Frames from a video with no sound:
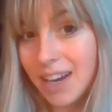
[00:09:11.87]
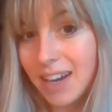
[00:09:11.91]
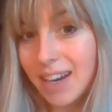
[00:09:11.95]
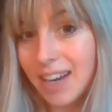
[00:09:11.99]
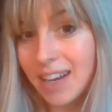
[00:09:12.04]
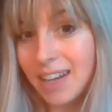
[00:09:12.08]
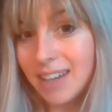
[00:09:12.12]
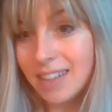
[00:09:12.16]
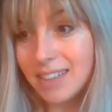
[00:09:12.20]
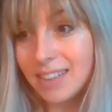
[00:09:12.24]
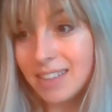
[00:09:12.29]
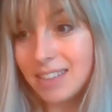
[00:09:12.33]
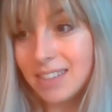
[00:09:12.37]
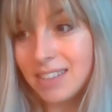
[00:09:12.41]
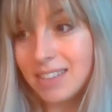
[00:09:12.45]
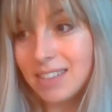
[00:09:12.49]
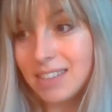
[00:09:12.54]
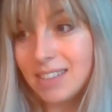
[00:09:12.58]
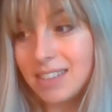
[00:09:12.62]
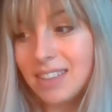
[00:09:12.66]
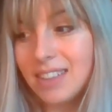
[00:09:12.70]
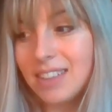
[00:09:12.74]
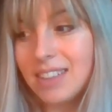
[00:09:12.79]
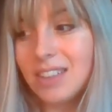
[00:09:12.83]
And
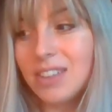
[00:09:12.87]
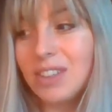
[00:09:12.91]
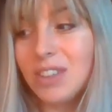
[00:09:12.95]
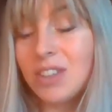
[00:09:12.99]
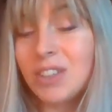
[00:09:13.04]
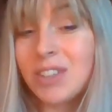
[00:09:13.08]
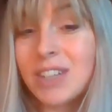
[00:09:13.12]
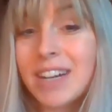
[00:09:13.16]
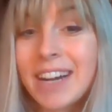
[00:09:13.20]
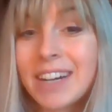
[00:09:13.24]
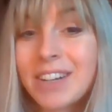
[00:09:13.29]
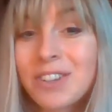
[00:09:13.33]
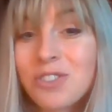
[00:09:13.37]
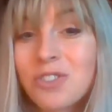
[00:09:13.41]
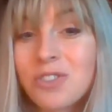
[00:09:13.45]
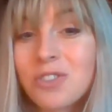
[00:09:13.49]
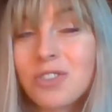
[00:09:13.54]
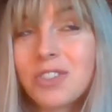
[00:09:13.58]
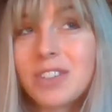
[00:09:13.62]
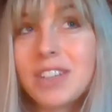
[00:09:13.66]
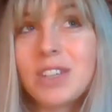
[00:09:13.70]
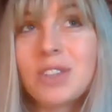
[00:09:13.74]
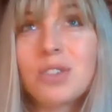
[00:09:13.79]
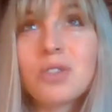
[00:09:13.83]
you're
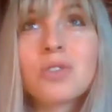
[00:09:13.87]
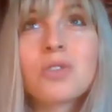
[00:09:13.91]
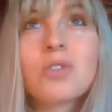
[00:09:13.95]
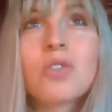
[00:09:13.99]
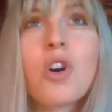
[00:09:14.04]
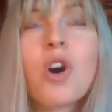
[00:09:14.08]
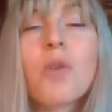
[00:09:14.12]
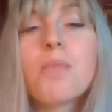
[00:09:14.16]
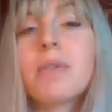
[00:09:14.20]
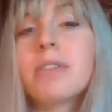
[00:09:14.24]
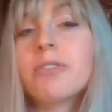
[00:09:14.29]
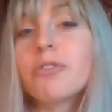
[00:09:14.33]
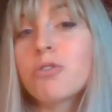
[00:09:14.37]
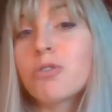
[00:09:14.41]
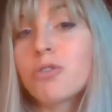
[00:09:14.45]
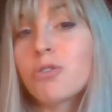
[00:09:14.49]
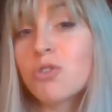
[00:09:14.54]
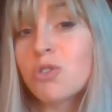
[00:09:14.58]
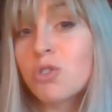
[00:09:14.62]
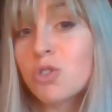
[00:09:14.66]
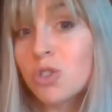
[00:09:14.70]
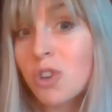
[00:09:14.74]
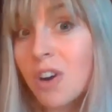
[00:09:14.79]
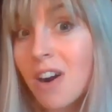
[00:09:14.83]
actually so much
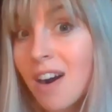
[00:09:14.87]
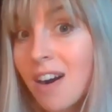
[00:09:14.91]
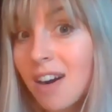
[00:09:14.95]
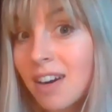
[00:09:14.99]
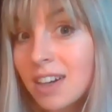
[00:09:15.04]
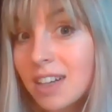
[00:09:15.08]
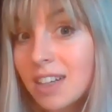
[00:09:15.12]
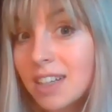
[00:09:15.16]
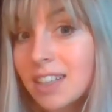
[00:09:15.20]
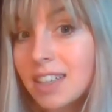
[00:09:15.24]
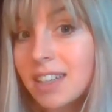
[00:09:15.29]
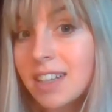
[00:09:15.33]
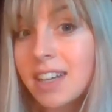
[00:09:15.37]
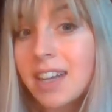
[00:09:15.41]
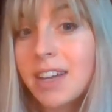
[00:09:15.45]
stronger